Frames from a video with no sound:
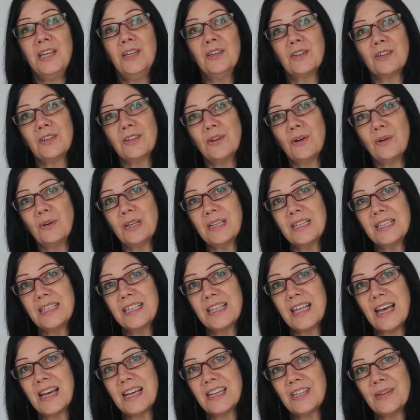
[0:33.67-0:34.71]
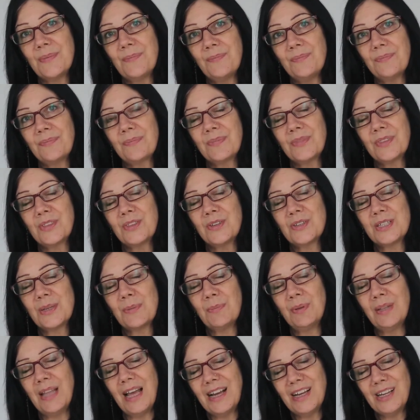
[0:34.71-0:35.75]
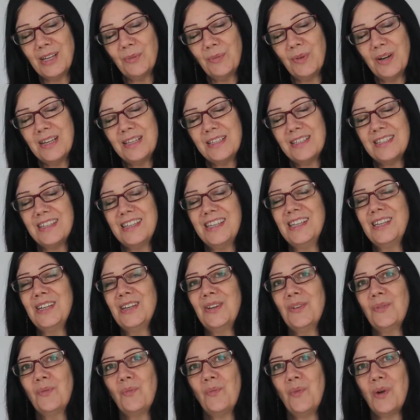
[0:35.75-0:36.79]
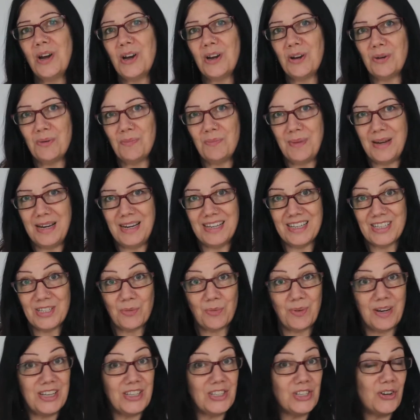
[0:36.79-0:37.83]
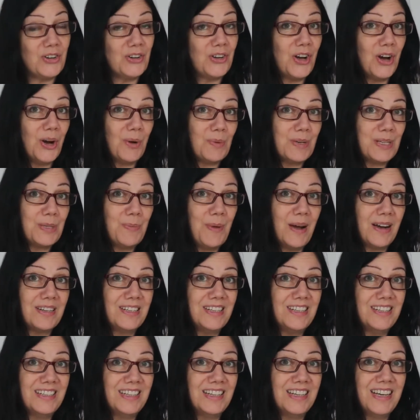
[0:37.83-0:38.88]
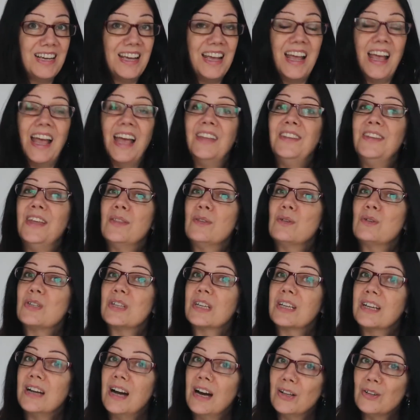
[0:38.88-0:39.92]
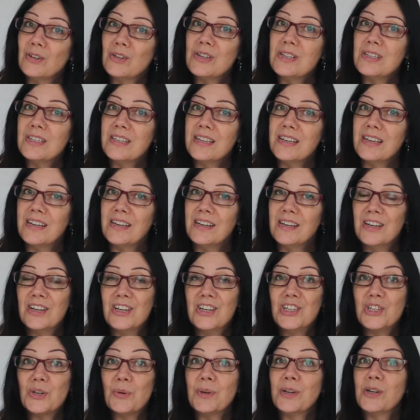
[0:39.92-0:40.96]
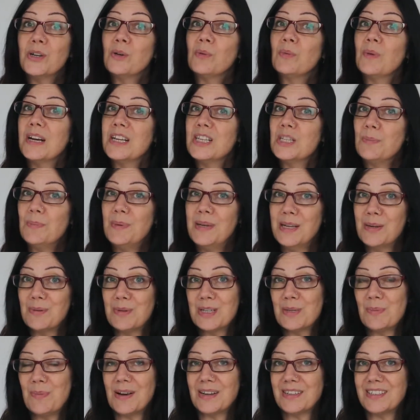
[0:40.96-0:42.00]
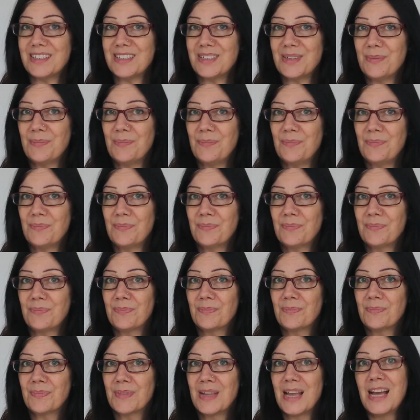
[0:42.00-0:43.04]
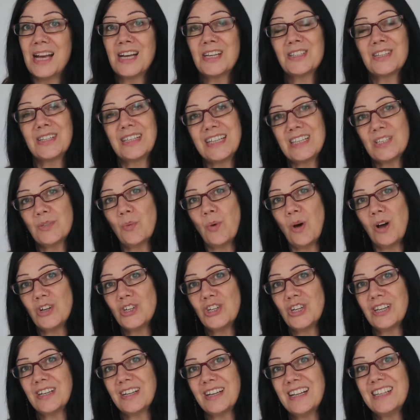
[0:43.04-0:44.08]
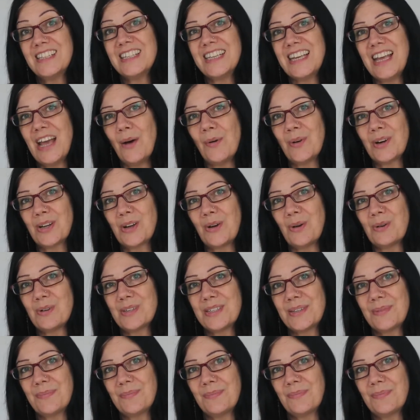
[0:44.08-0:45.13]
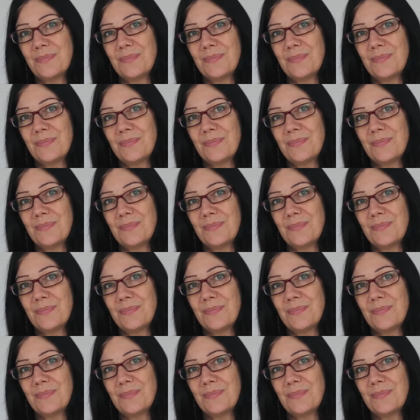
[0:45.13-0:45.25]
You'll notice that there's a black and white scene where Mina's rights are not respected, and then there's a color scene showing her rights being respected. So let's watch it and see how it goes.